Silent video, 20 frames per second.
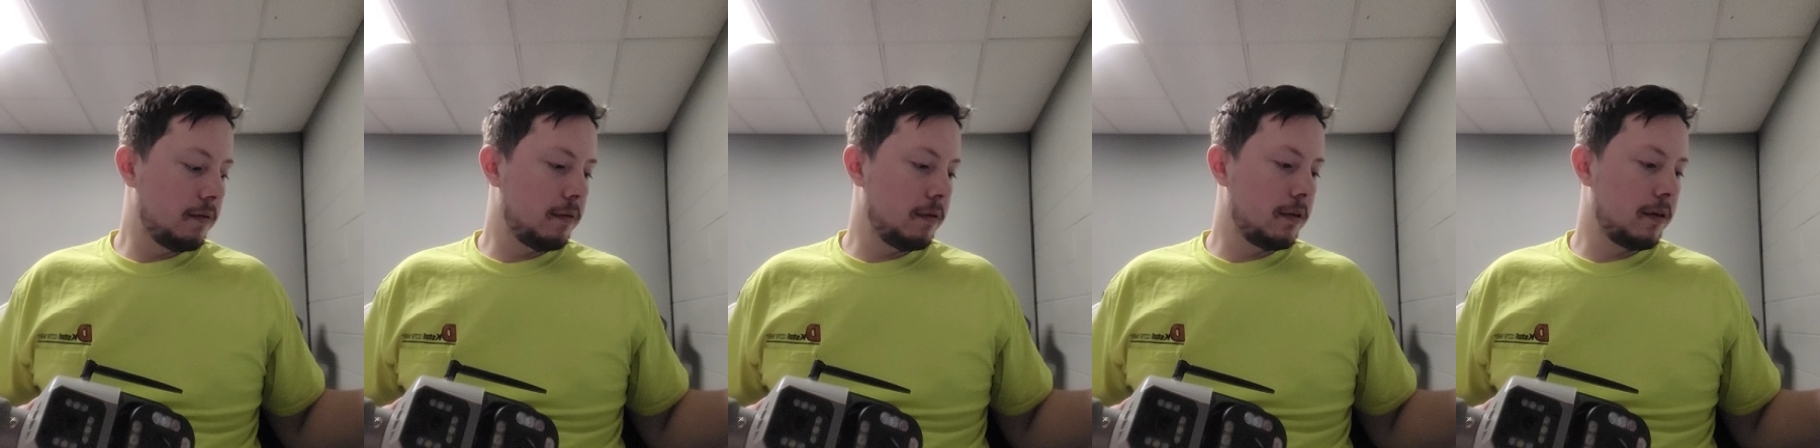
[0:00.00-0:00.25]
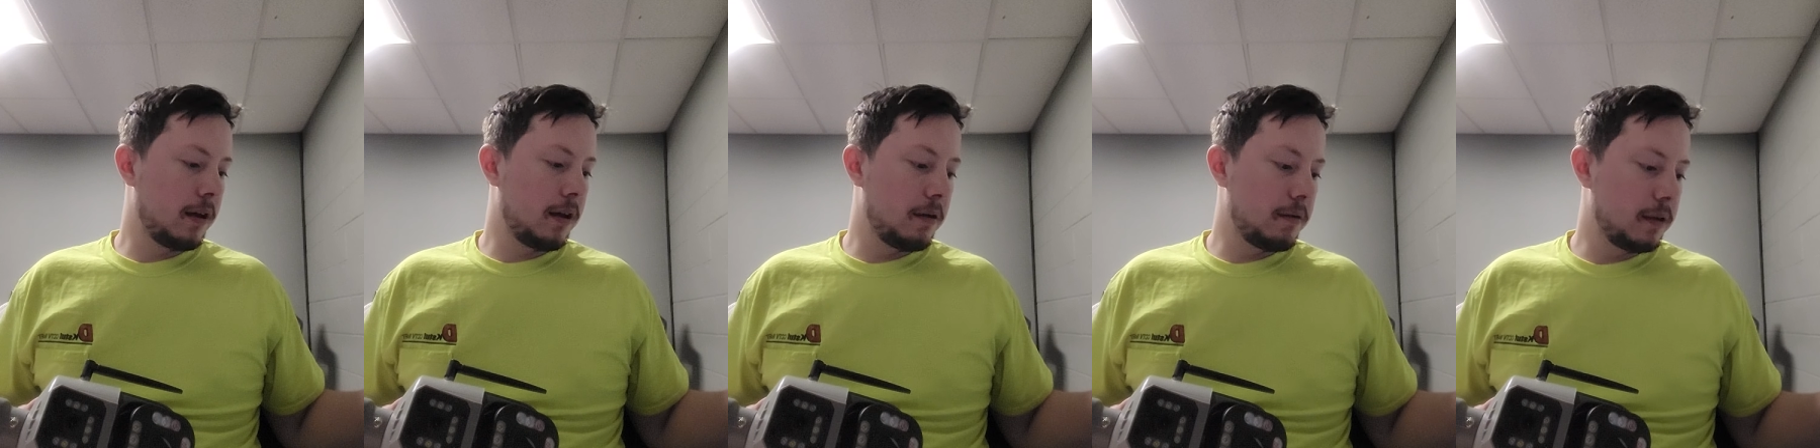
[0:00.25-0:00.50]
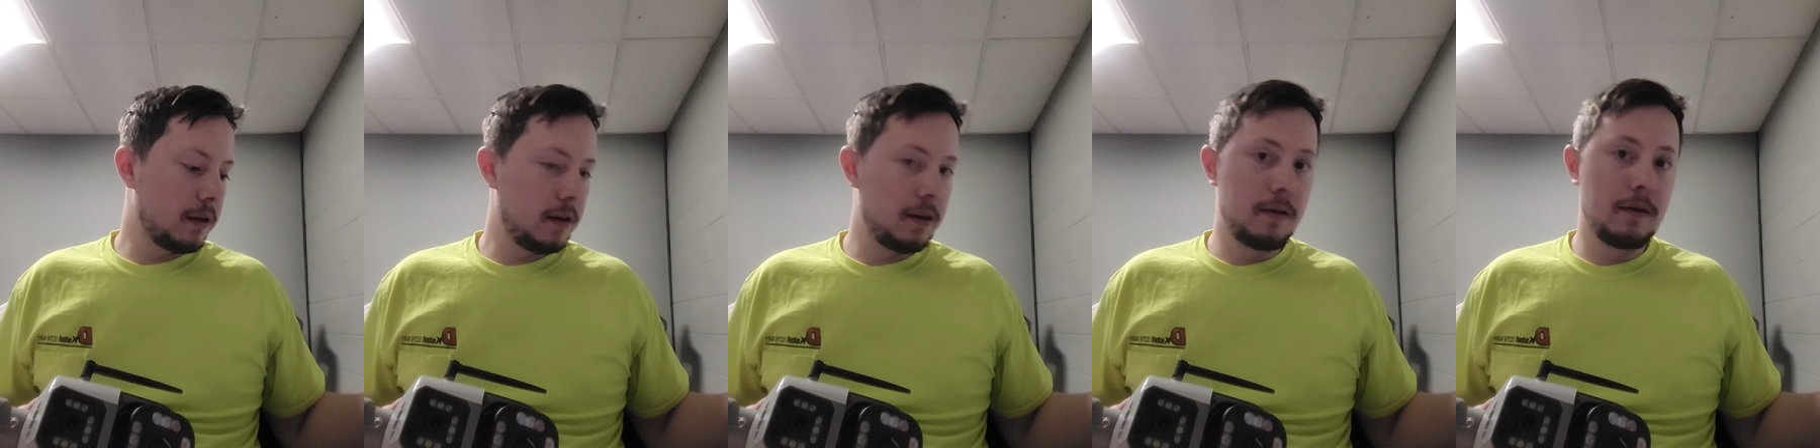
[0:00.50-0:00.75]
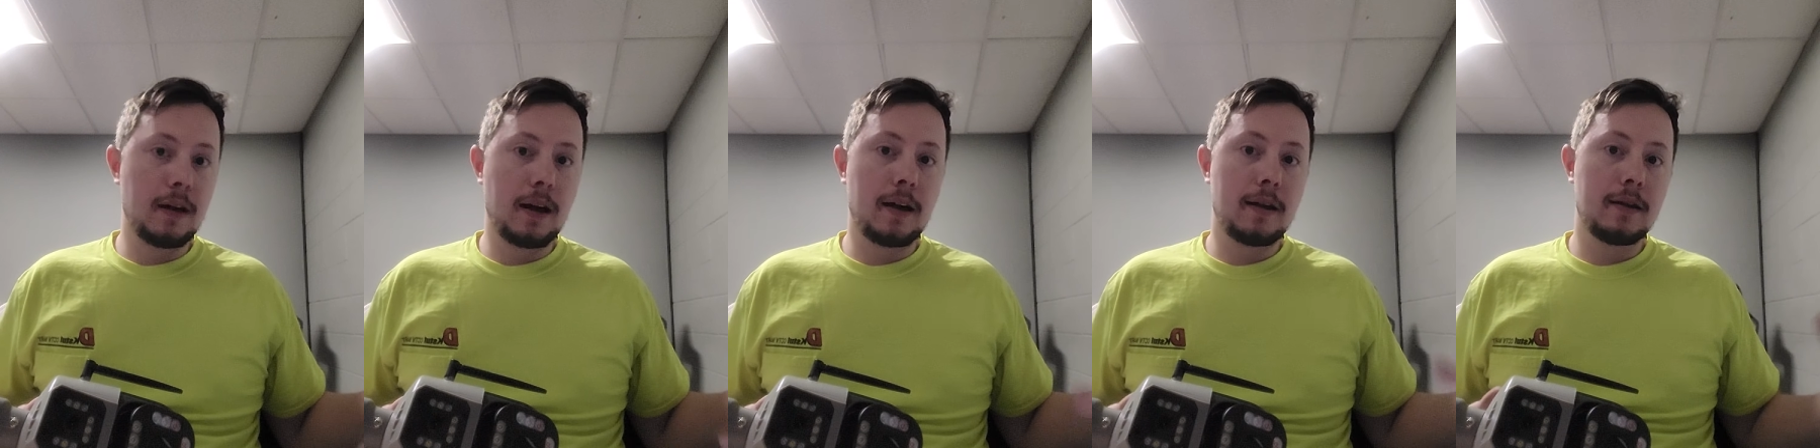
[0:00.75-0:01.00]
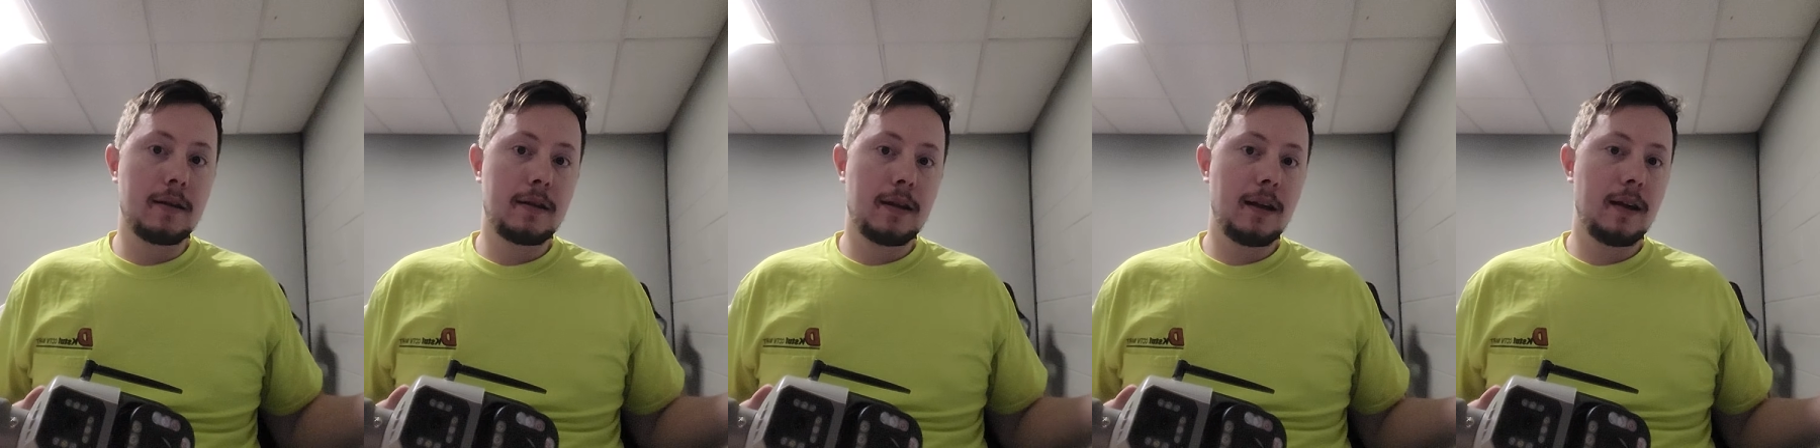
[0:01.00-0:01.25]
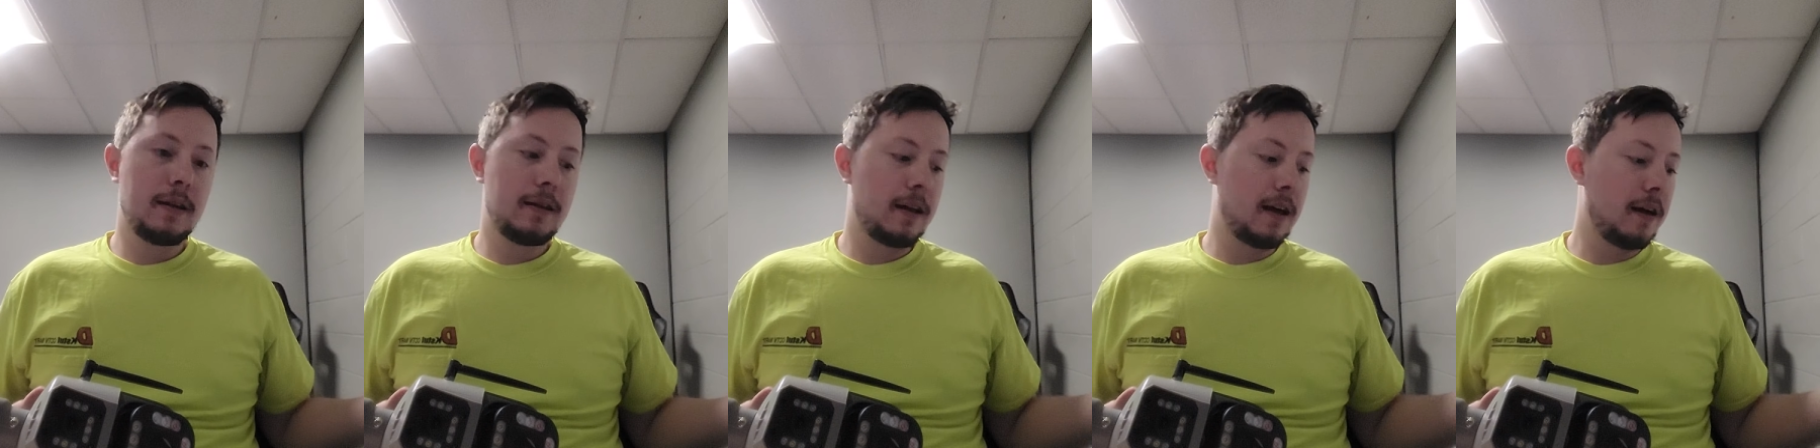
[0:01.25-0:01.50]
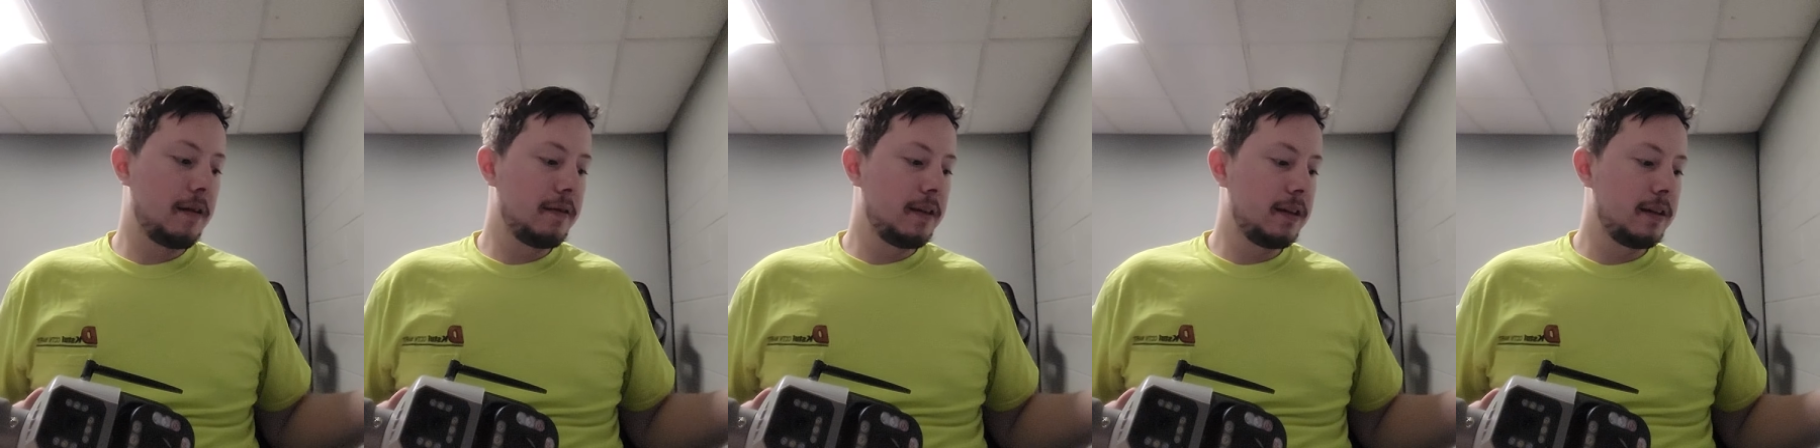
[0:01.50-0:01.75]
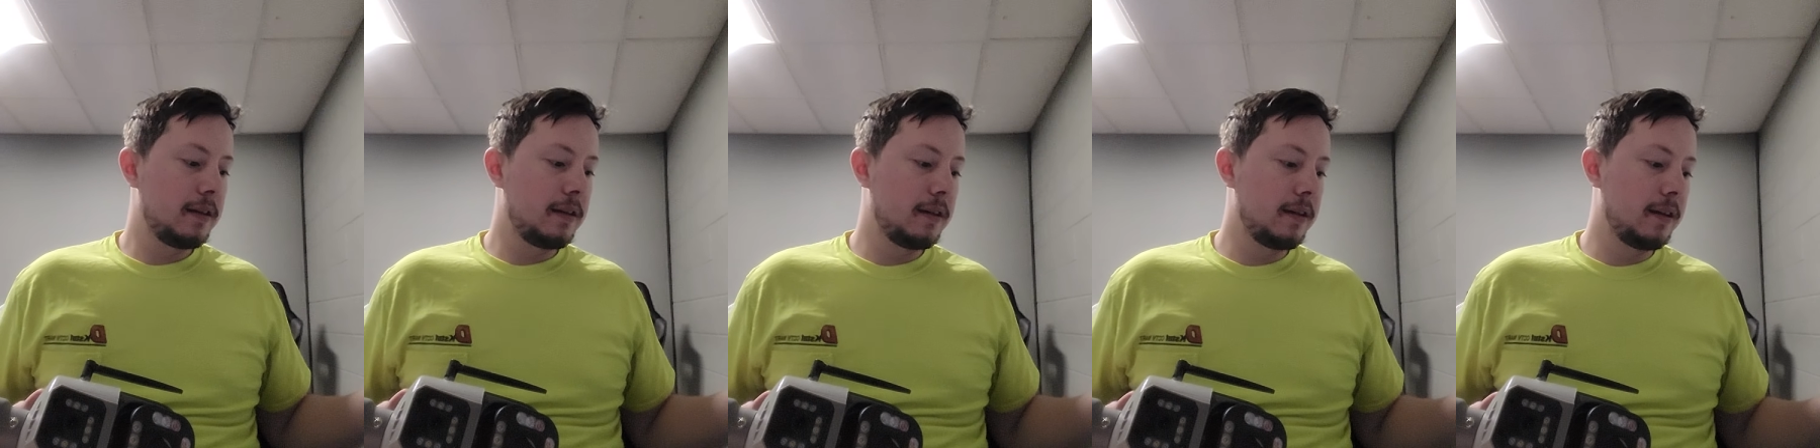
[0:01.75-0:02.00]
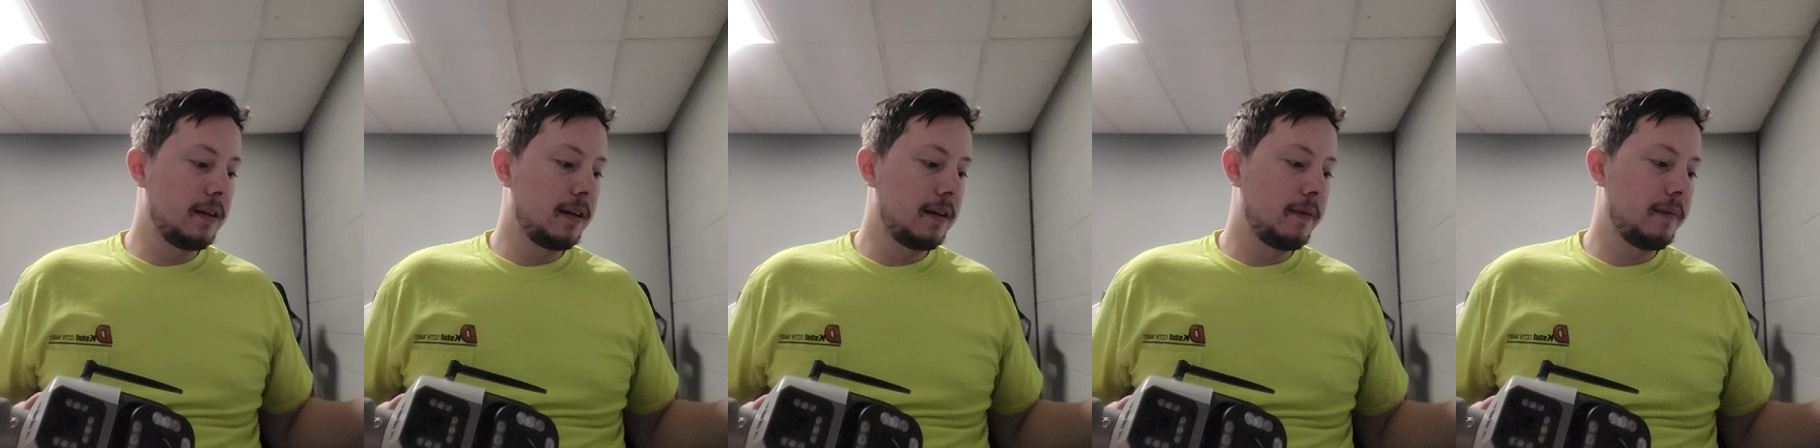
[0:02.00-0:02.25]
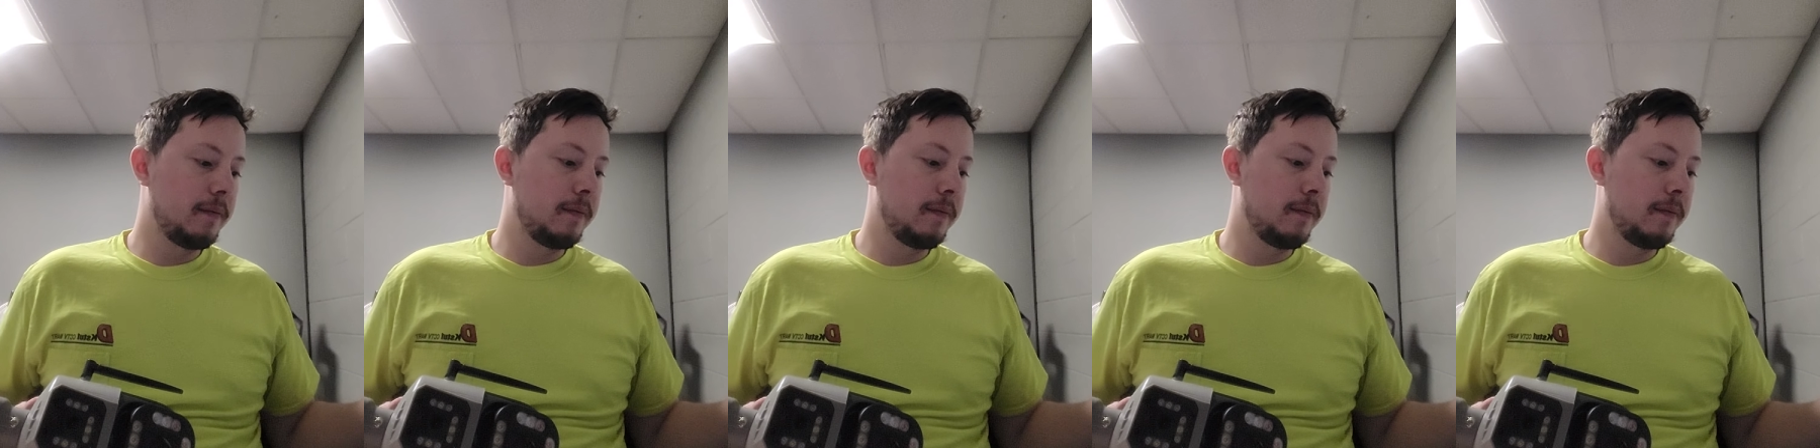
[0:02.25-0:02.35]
We'll go with the United States, obviously.